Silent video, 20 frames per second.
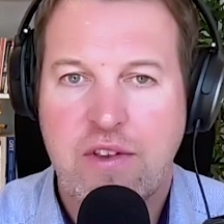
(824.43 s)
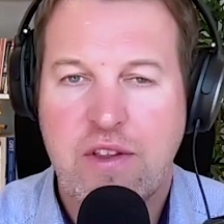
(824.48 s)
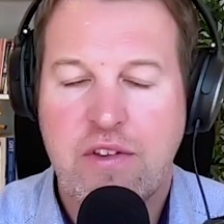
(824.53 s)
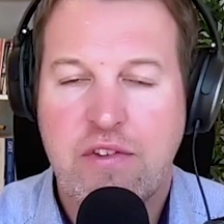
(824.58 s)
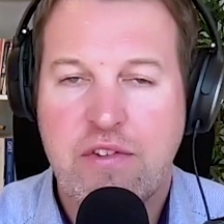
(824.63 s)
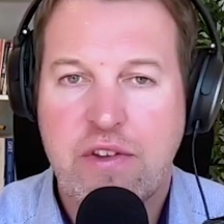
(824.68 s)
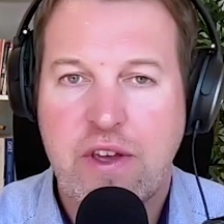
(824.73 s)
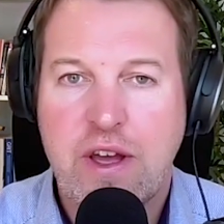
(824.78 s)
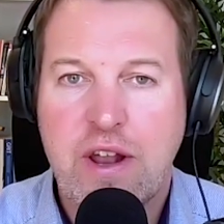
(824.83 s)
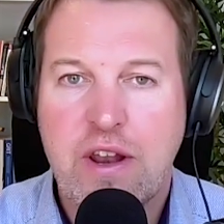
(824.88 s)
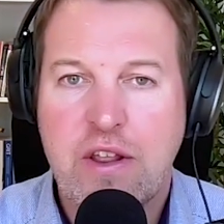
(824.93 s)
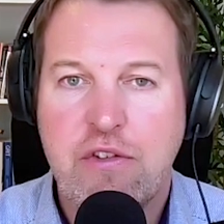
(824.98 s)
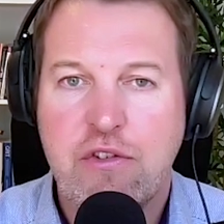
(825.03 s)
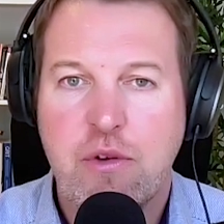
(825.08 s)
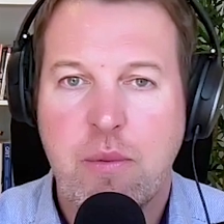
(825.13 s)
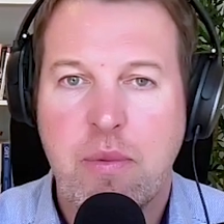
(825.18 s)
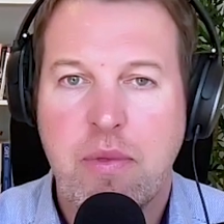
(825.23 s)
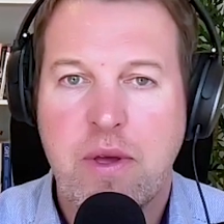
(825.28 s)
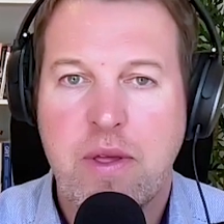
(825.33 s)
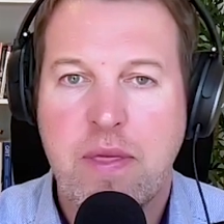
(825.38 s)
It's certainly
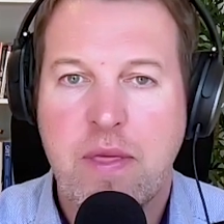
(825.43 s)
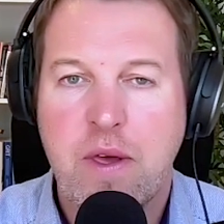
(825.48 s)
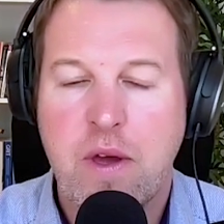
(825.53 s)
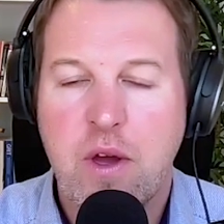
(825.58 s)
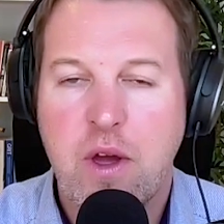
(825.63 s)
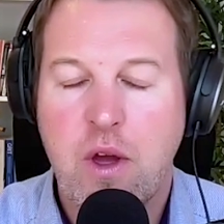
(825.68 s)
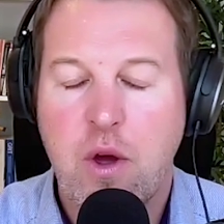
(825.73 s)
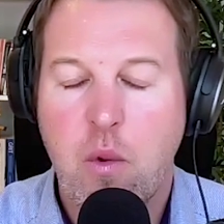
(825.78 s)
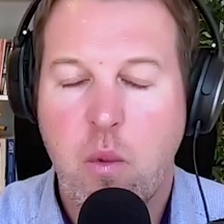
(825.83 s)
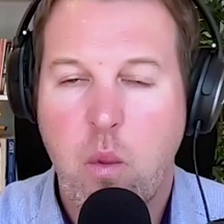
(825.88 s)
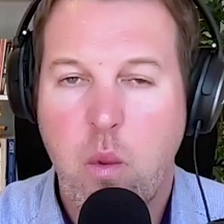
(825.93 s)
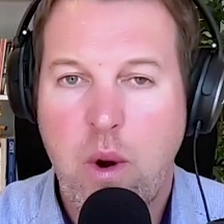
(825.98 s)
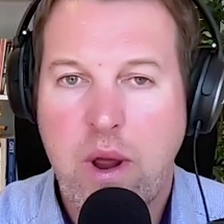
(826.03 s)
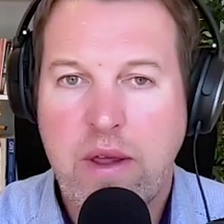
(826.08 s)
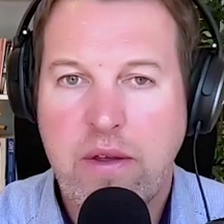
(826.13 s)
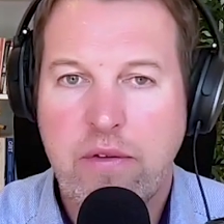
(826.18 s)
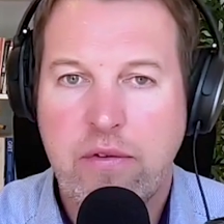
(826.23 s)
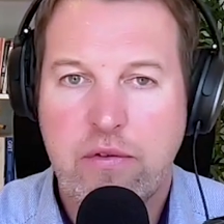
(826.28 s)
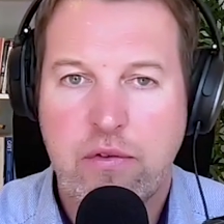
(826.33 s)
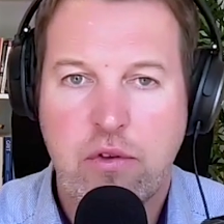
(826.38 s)
something that
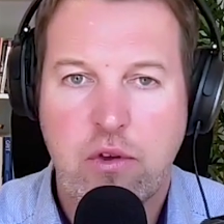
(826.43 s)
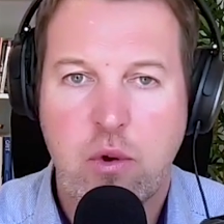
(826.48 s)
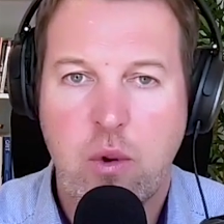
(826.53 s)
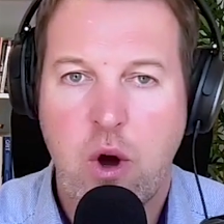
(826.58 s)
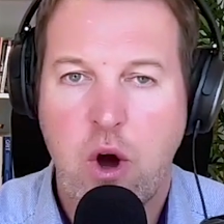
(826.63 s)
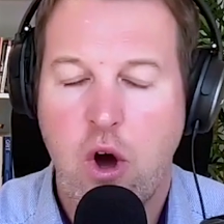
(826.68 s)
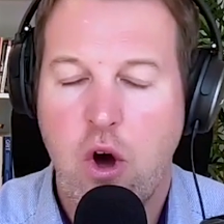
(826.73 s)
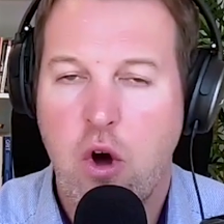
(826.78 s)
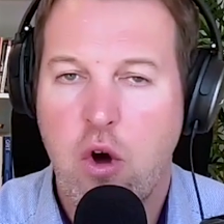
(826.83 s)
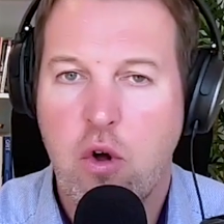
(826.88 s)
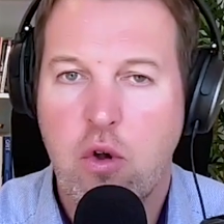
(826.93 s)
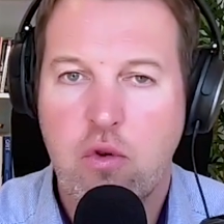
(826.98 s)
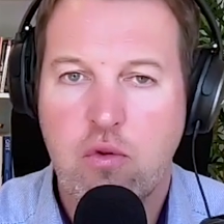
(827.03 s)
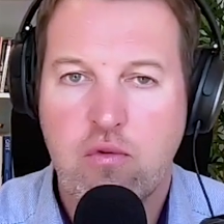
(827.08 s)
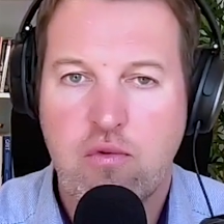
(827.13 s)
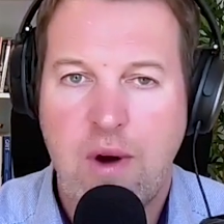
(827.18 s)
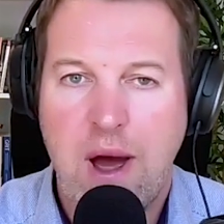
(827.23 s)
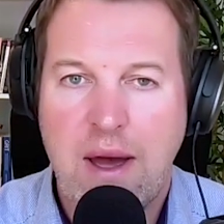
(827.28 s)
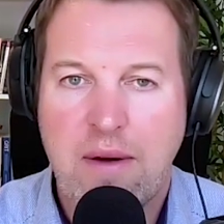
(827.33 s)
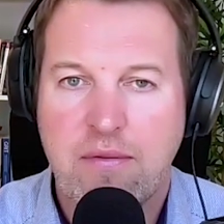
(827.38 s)
weaves through a
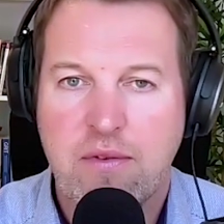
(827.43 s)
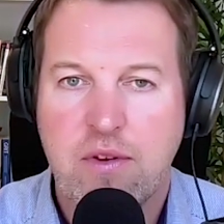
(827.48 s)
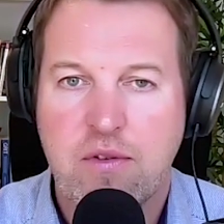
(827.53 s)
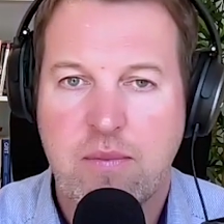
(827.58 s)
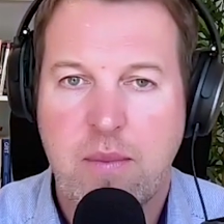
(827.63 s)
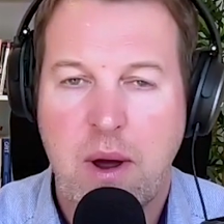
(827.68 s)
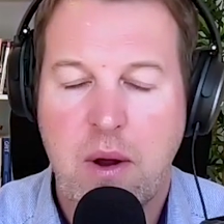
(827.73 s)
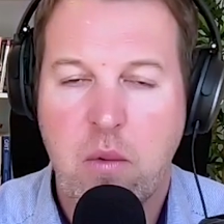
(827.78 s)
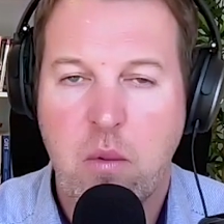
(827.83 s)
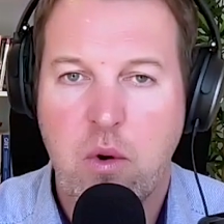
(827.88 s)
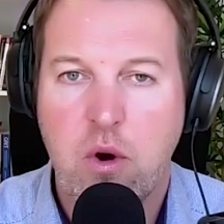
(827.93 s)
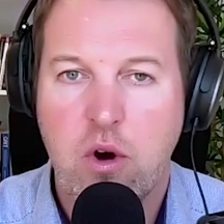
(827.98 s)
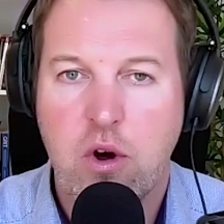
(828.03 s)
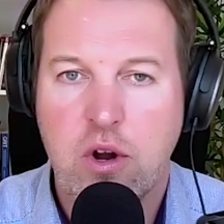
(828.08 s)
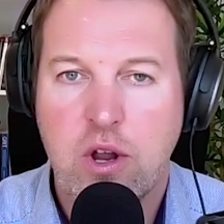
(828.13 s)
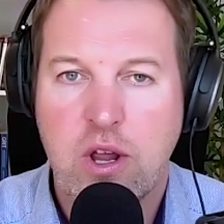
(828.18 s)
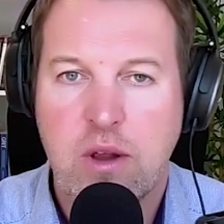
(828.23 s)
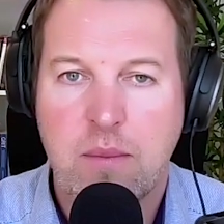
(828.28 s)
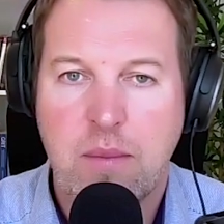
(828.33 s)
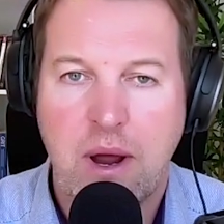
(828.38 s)
whole raft of my
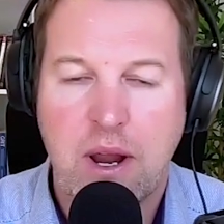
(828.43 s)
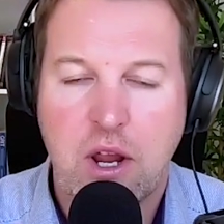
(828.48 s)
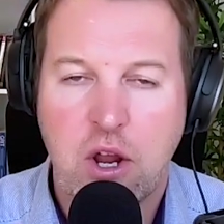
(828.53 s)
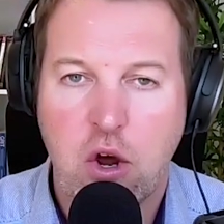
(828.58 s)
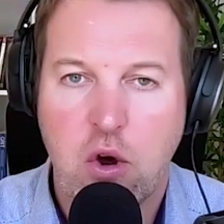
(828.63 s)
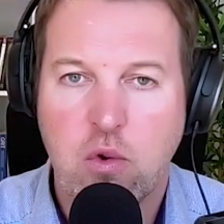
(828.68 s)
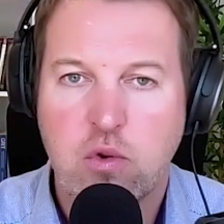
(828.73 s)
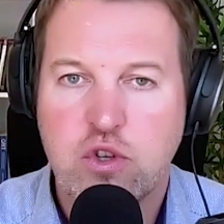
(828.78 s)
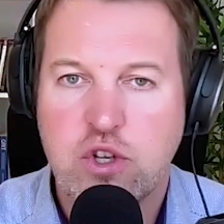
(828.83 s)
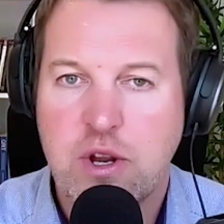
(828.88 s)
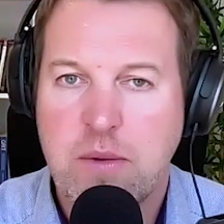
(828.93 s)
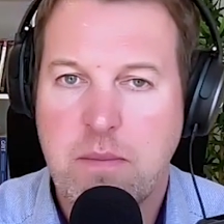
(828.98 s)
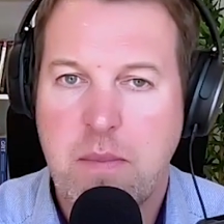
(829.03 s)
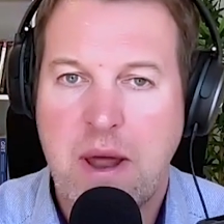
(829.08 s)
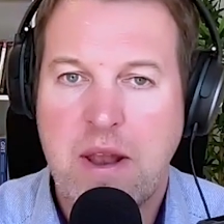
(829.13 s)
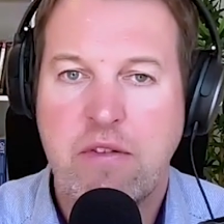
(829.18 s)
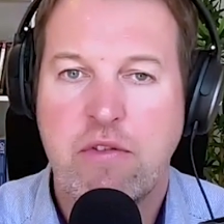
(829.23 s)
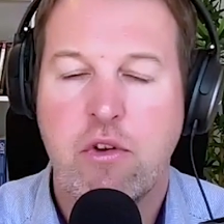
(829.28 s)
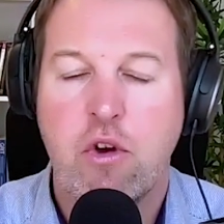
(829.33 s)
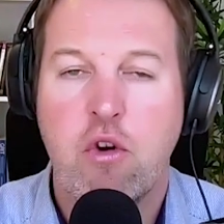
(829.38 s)
work in my coaching,
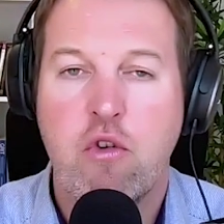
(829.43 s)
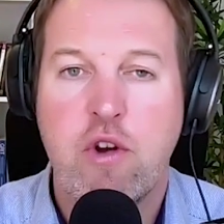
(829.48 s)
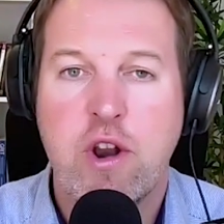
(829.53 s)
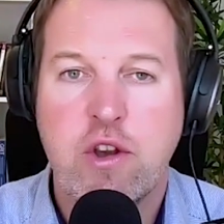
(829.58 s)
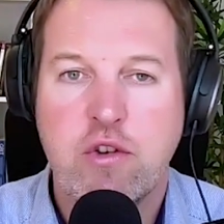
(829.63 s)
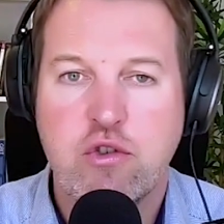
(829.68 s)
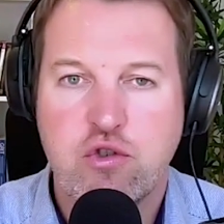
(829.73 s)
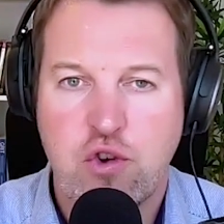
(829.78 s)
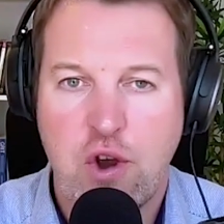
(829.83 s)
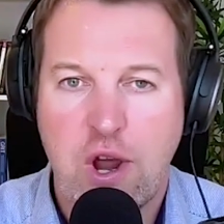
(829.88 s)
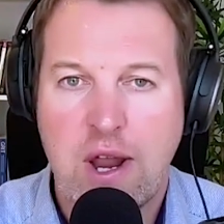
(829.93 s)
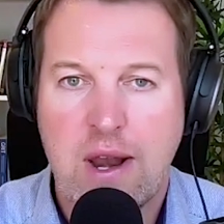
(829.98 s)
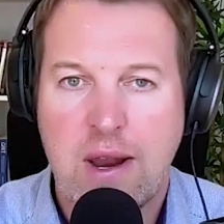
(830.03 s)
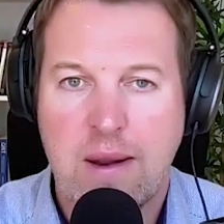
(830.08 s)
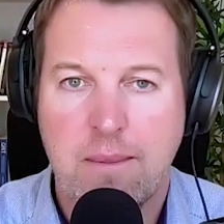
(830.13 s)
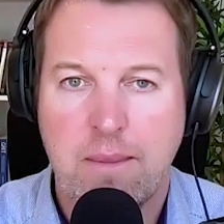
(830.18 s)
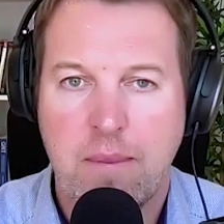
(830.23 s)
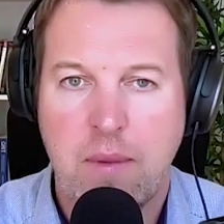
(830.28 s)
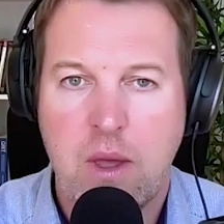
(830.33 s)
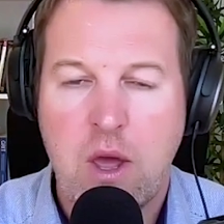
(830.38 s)
mentoring, and
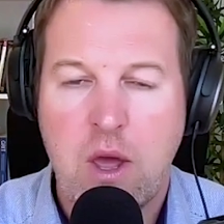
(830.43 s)
training,